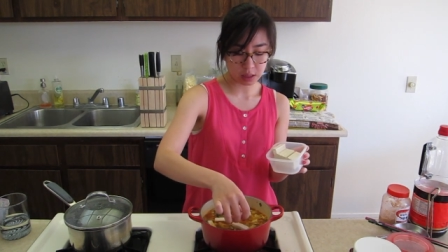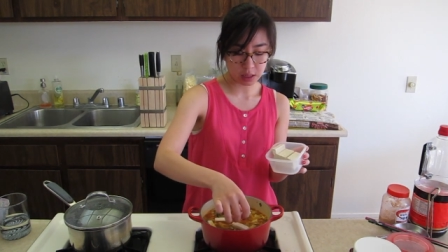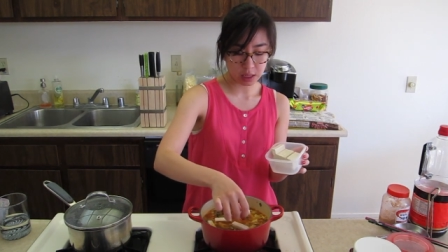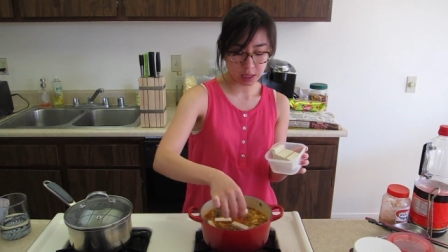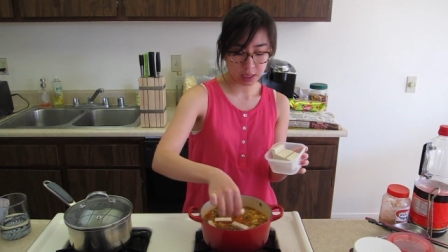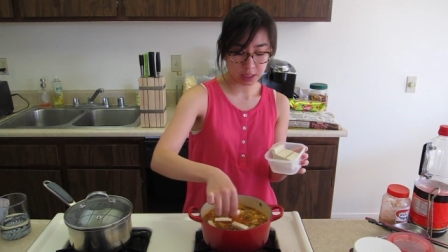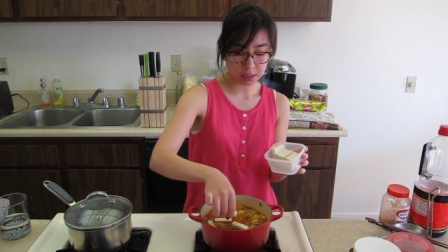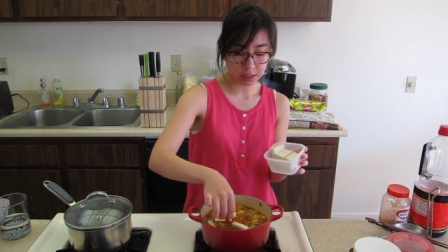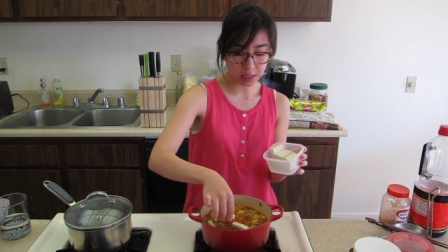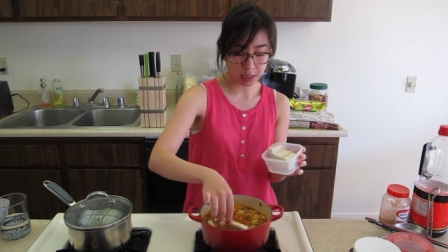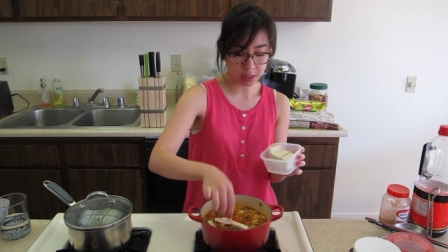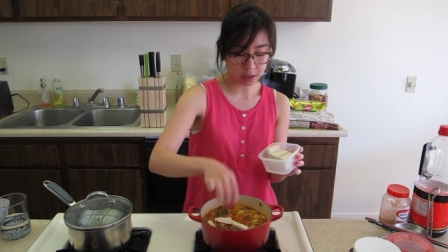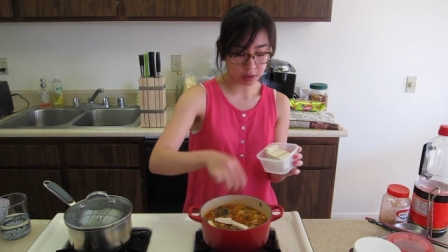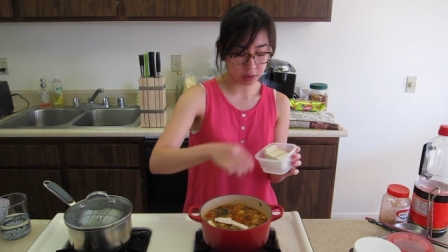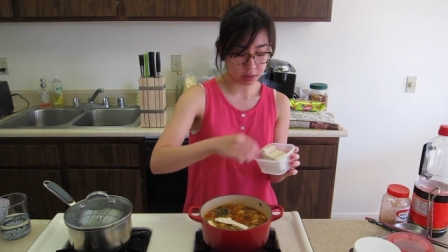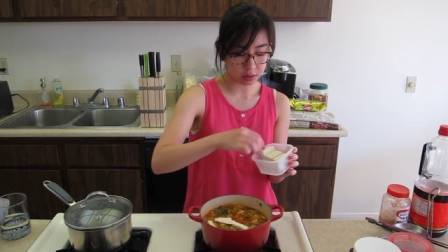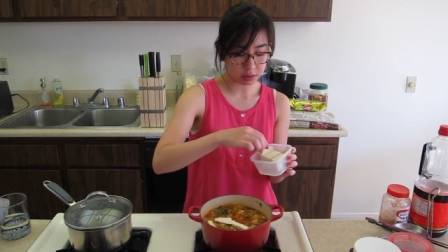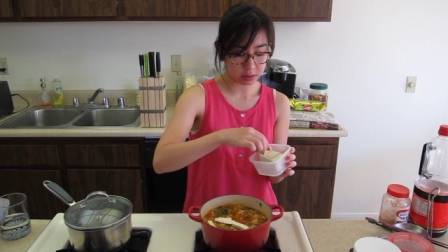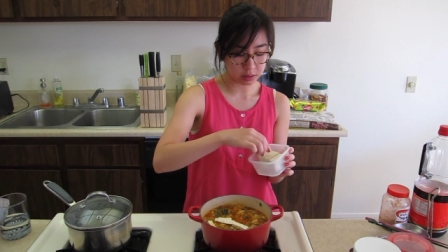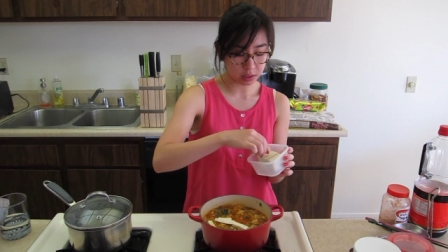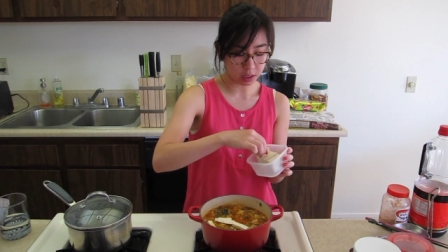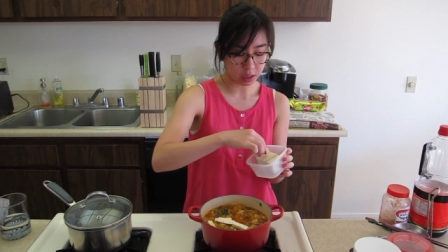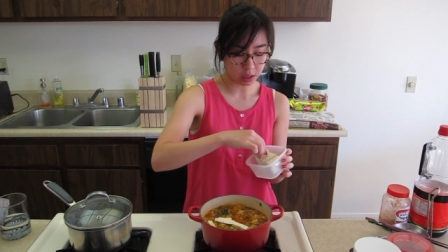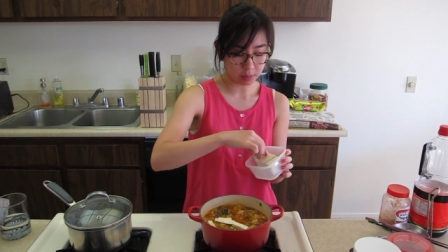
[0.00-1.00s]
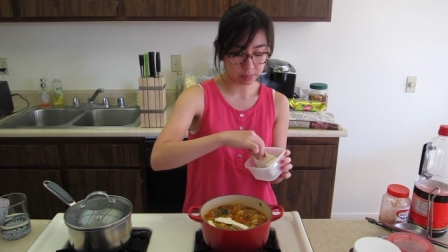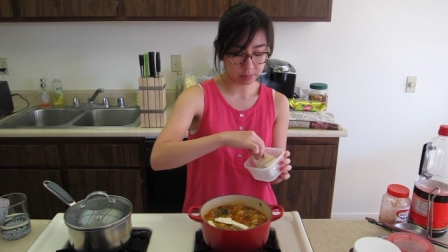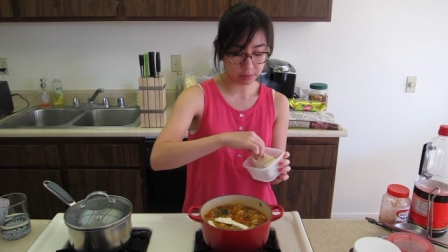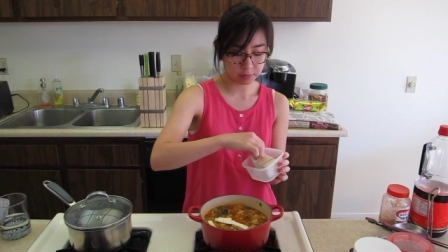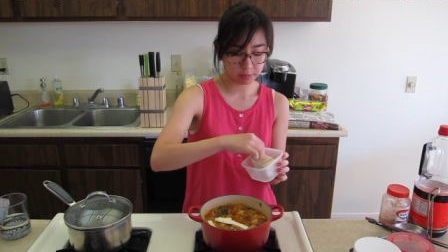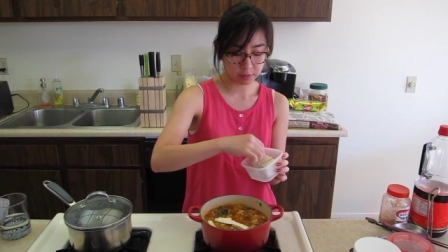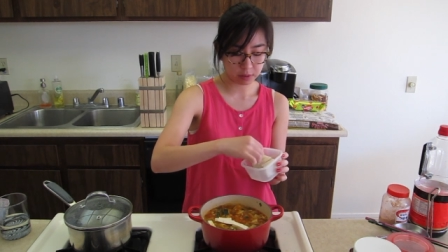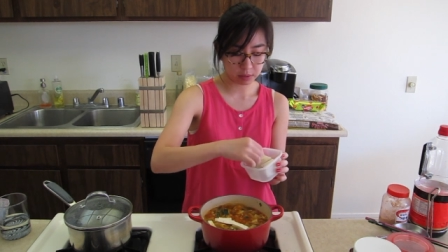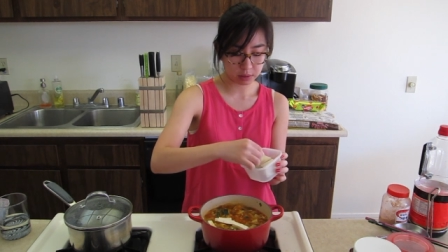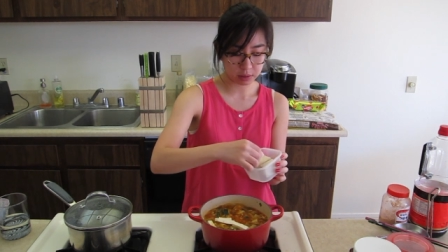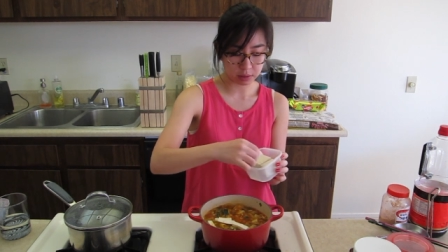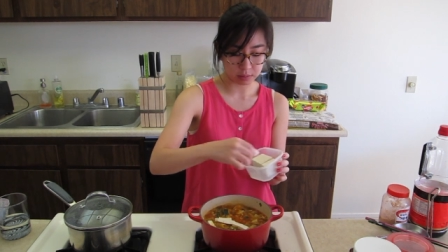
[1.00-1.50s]
lay that on top
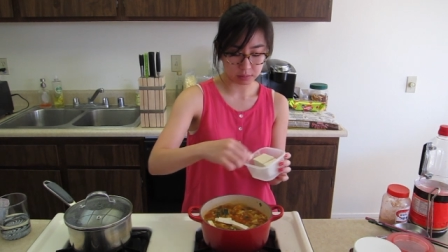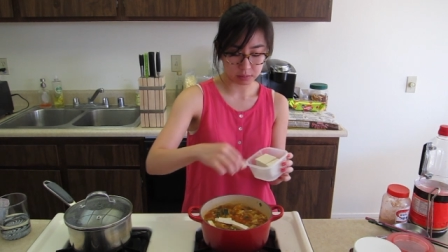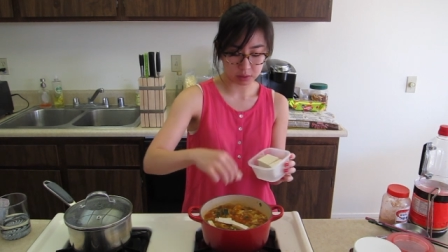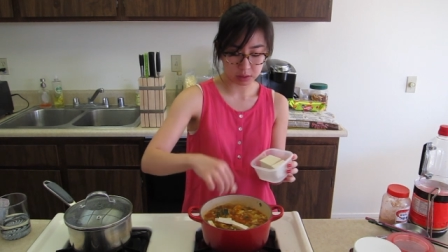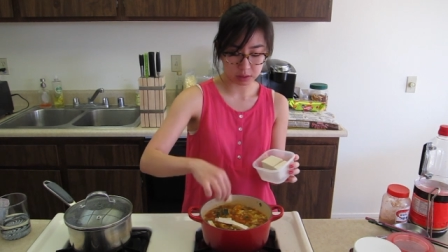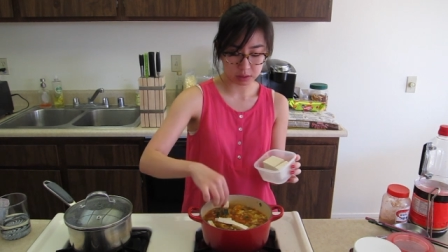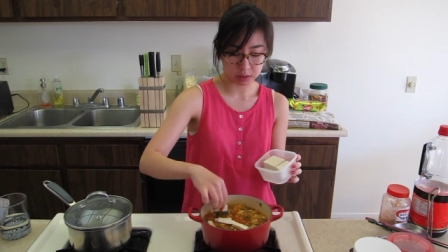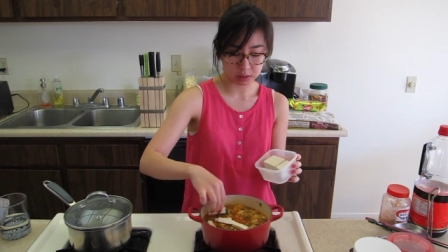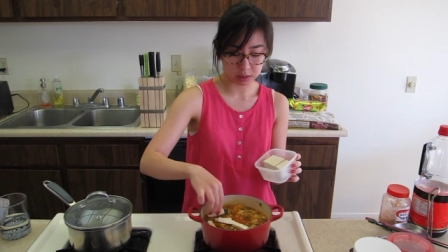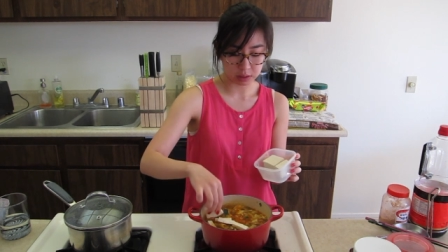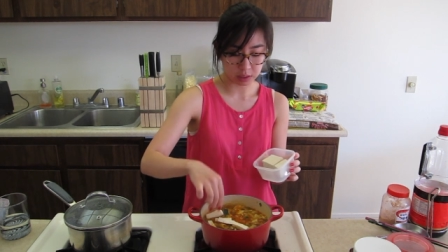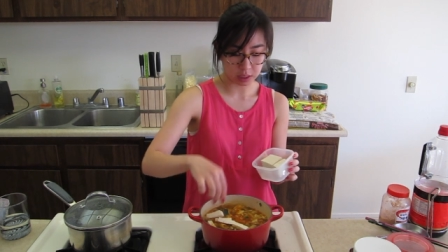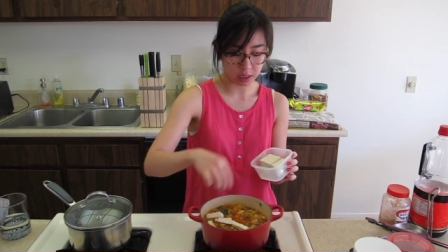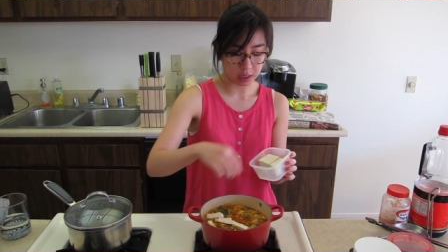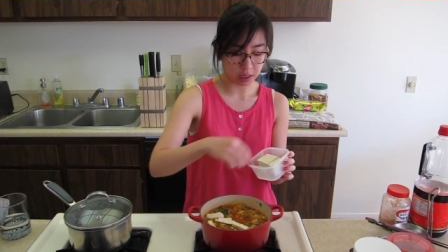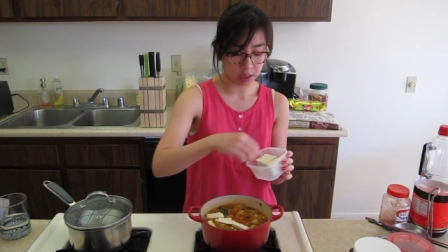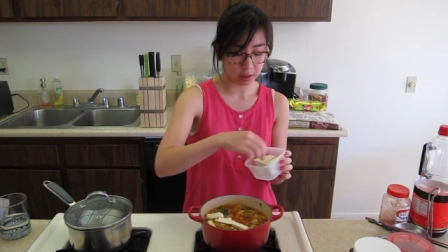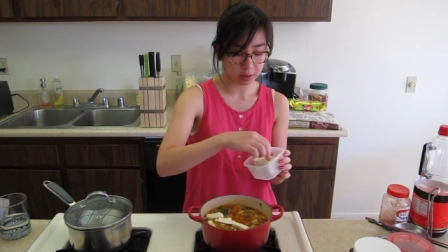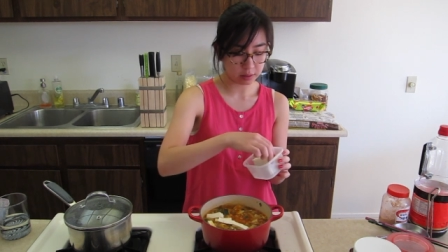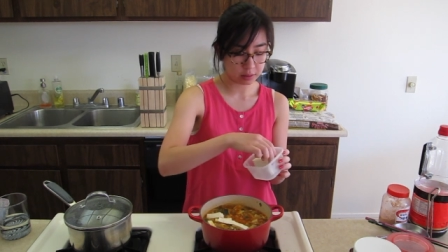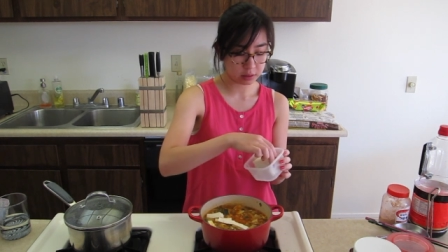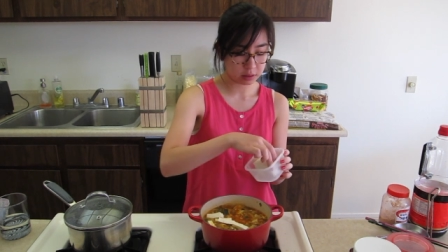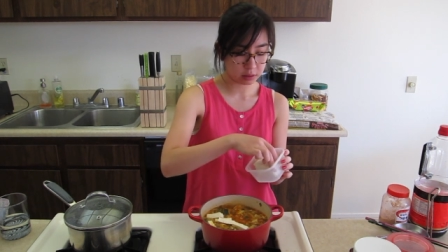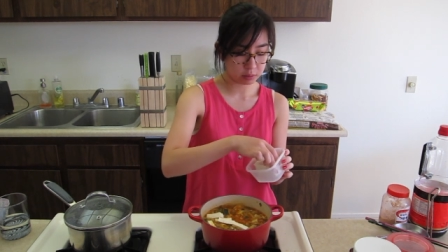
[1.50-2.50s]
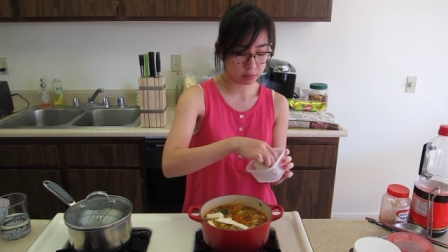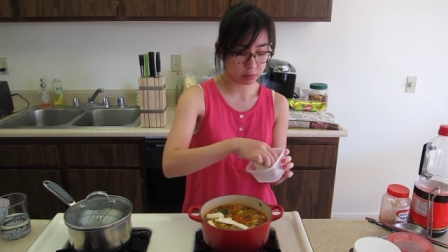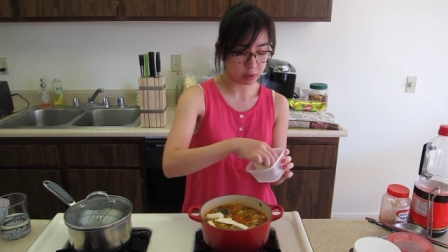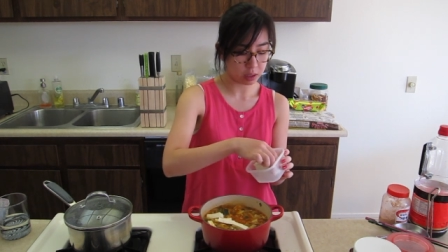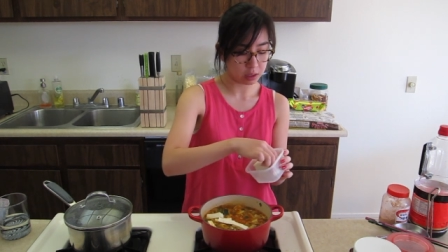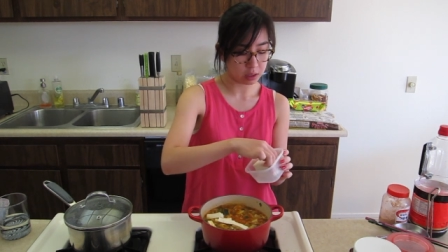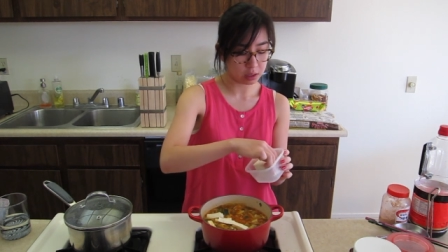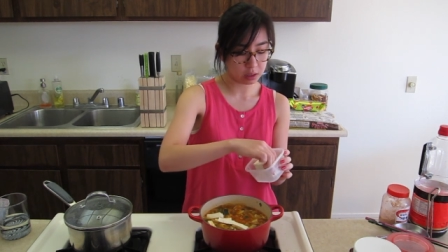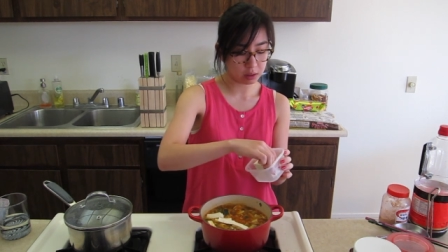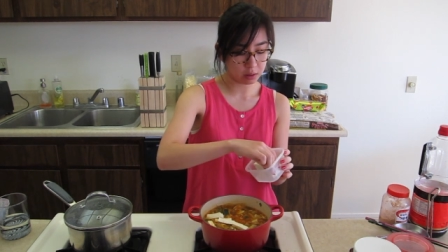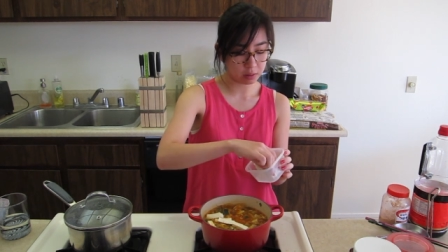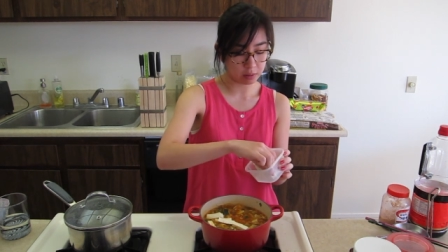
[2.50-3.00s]
of your kimchijjigae,
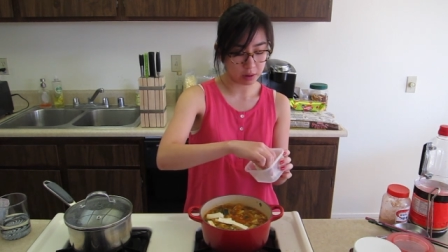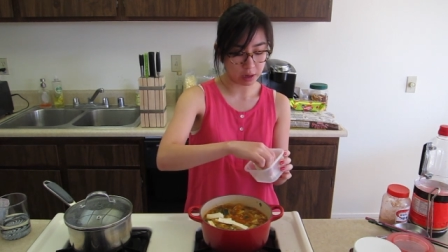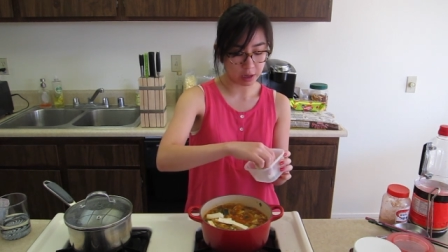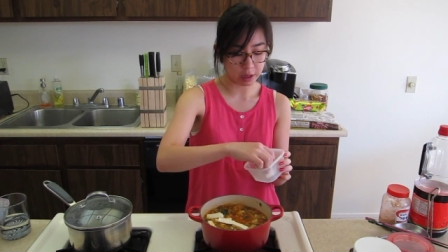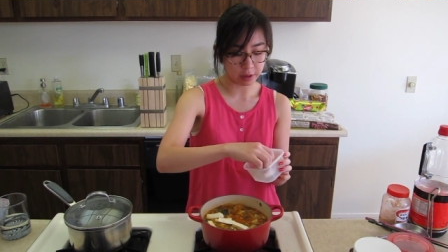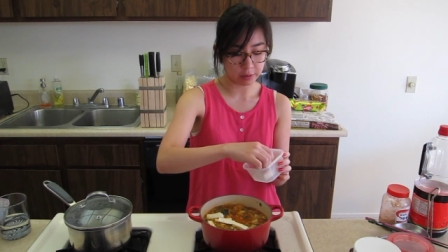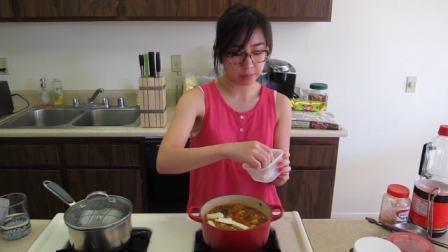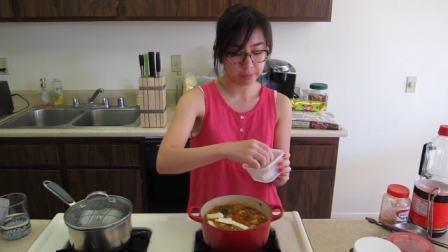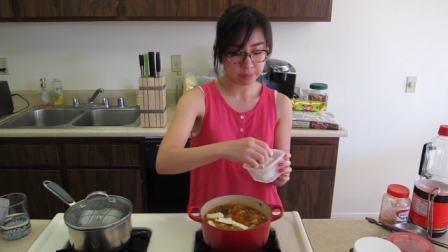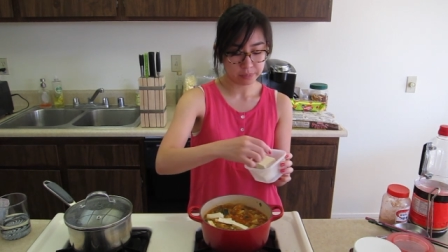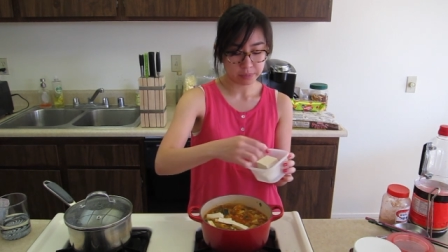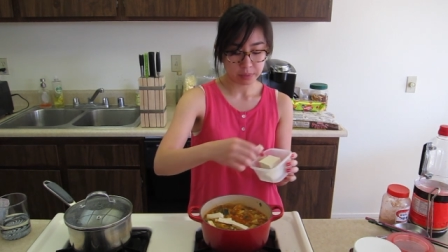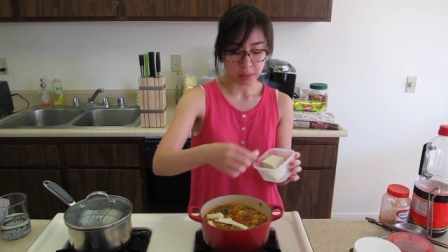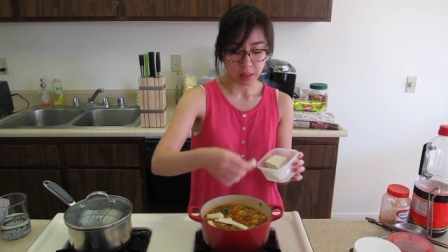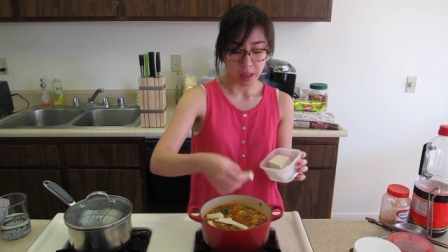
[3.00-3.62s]
spread it around.